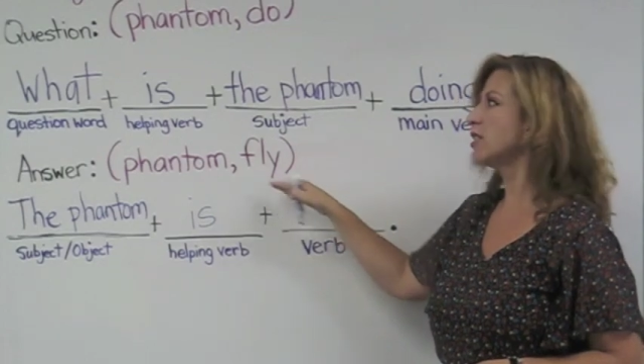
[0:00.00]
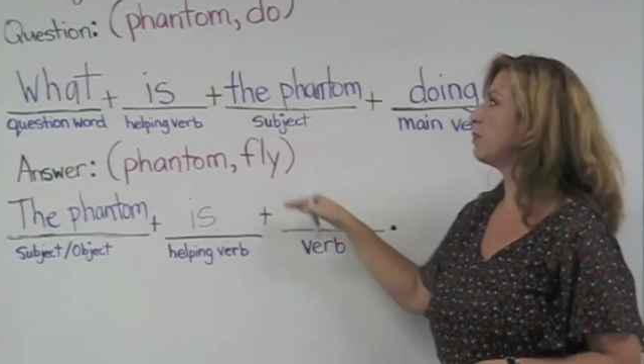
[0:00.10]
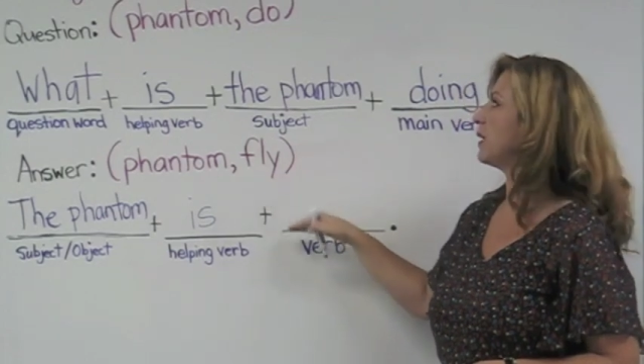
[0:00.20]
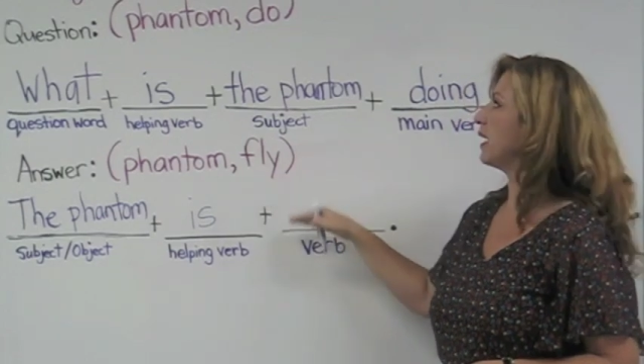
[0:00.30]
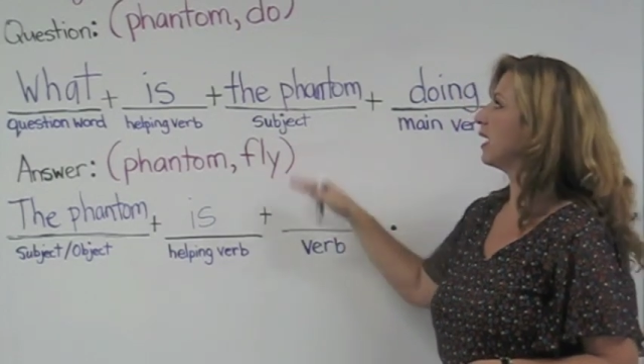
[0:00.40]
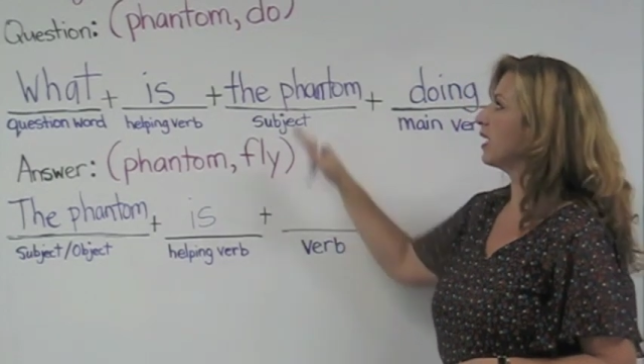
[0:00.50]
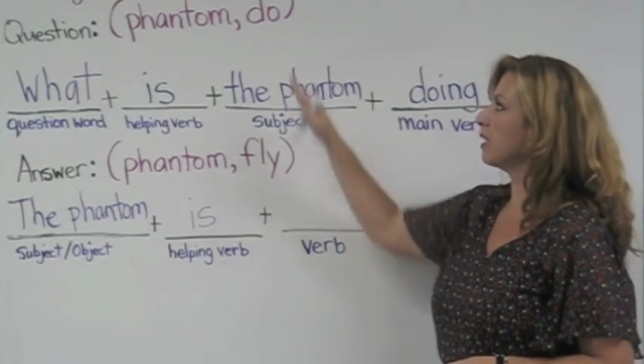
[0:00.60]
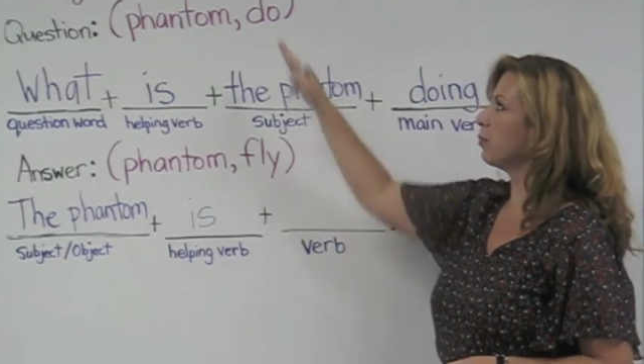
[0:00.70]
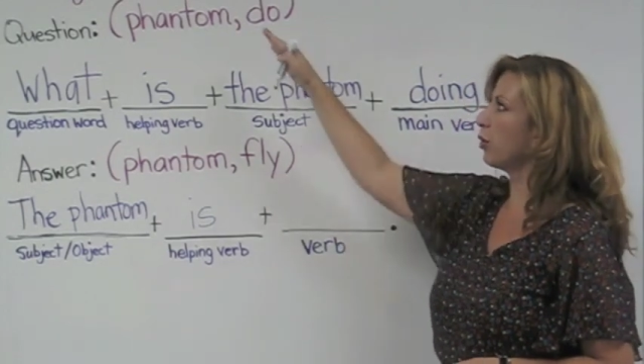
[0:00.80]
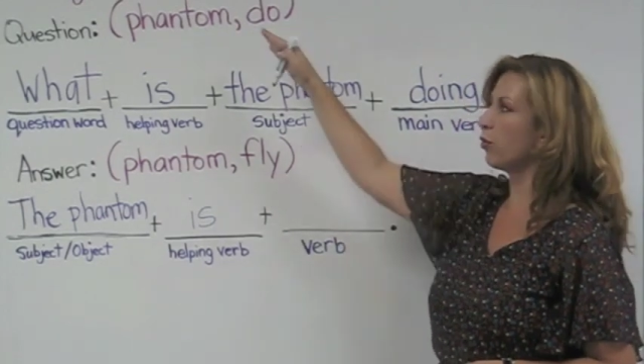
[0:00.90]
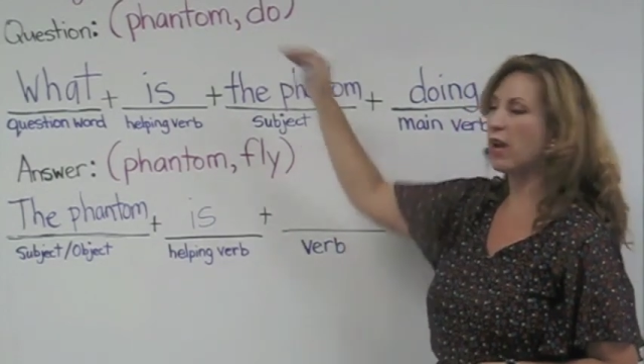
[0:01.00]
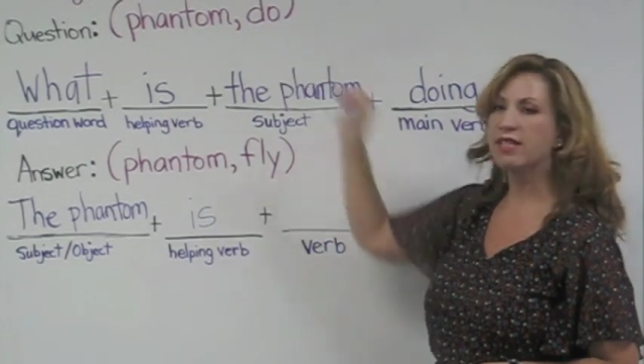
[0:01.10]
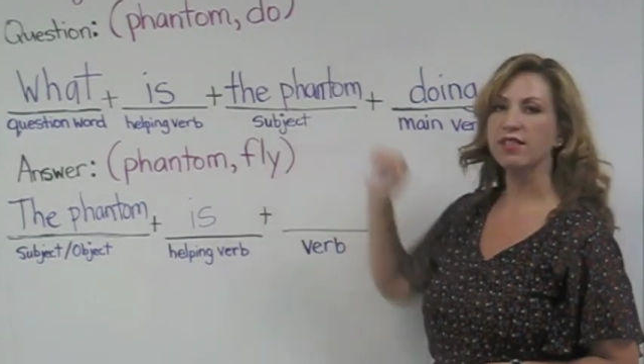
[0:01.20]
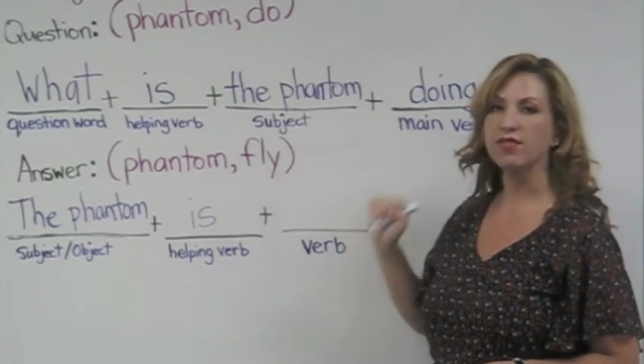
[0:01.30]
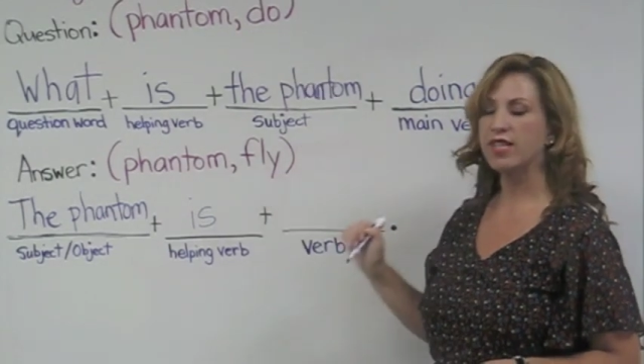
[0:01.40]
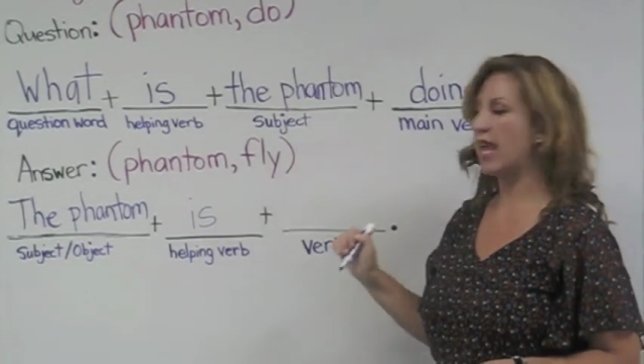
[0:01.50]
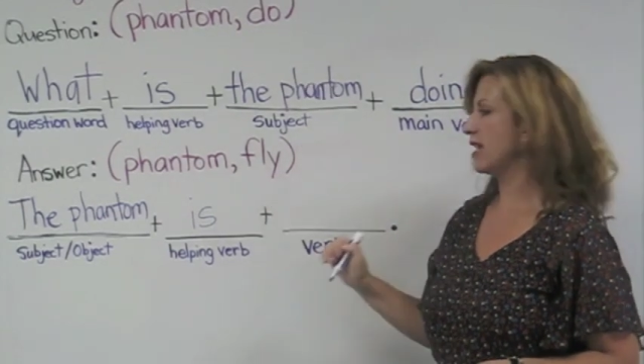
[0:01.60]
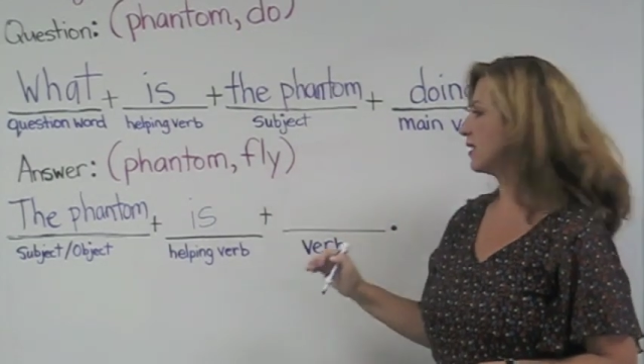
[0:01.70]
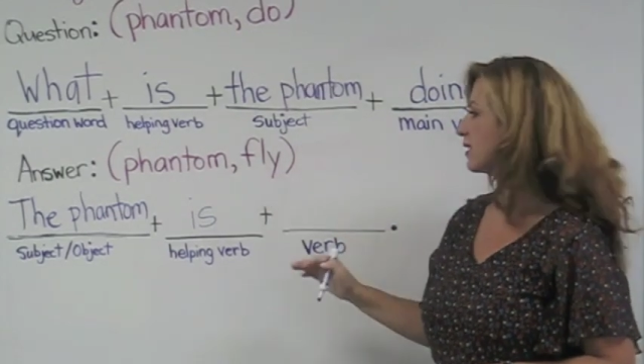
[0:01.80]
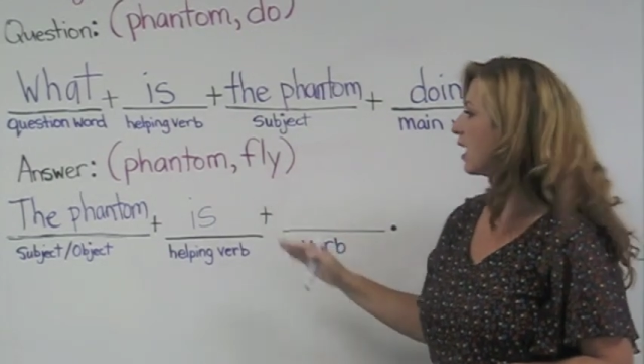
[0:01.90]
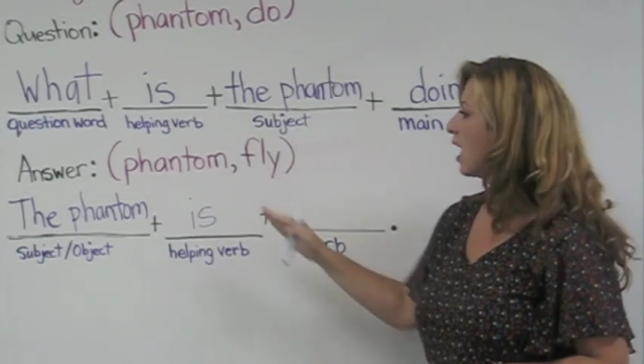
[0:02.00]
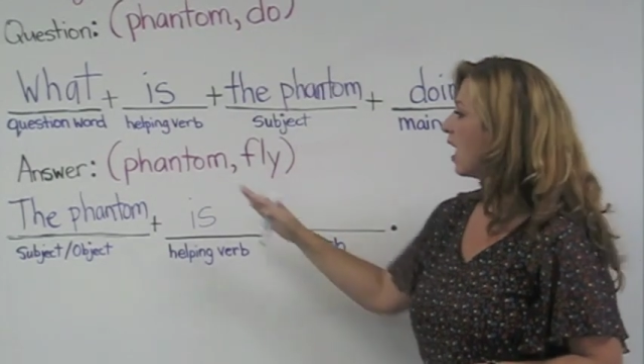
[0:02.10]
to be in the progressive tense.